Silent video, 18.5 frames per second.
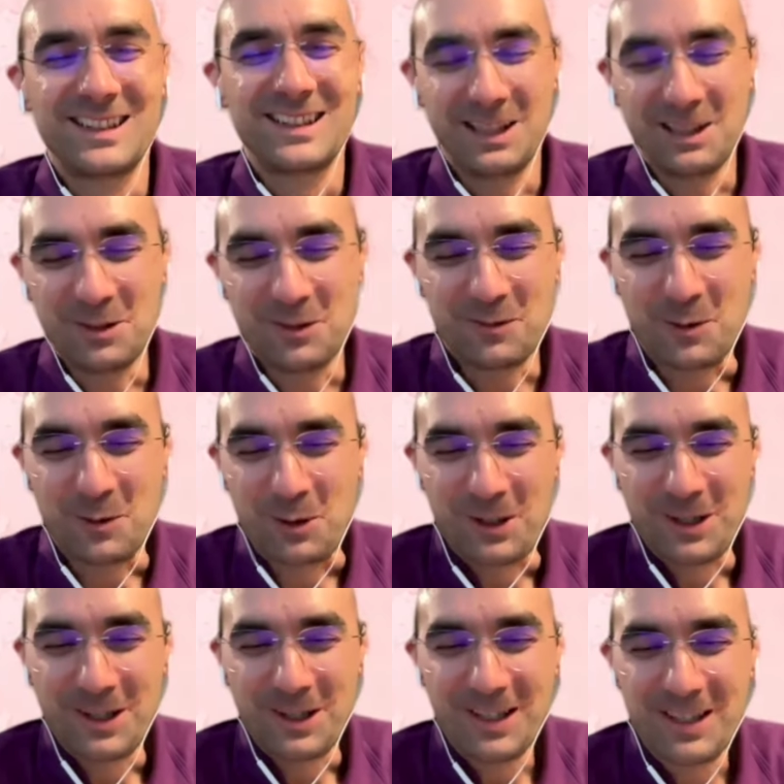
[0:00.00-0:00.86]
Thank you
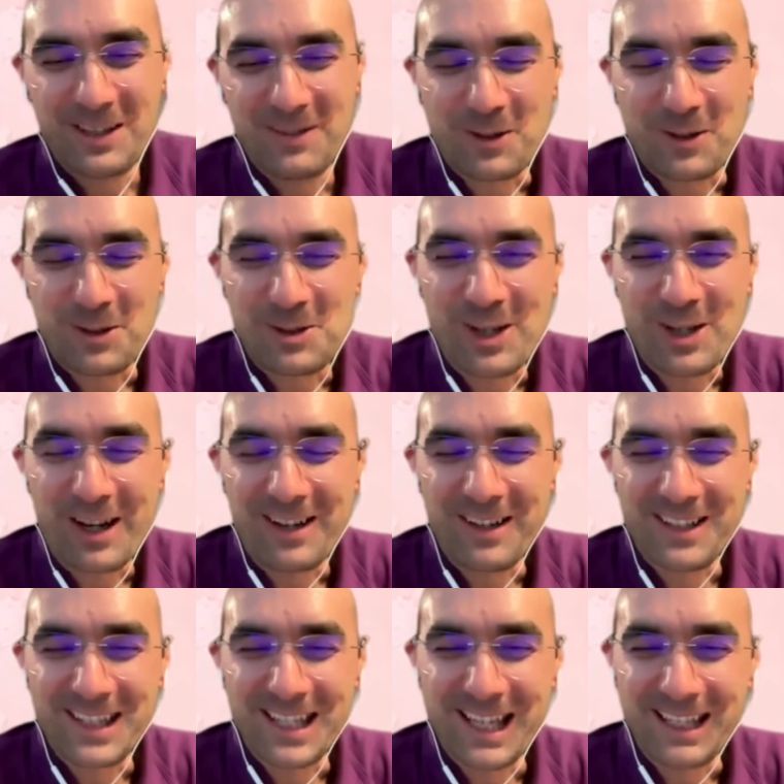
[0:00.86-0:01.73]
for
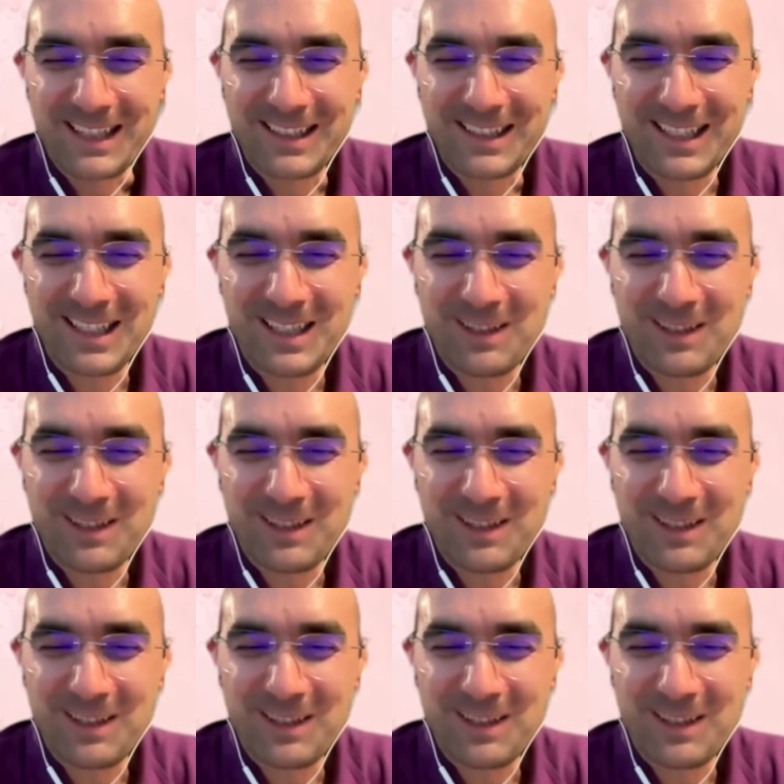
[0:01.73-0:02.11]
sharing that.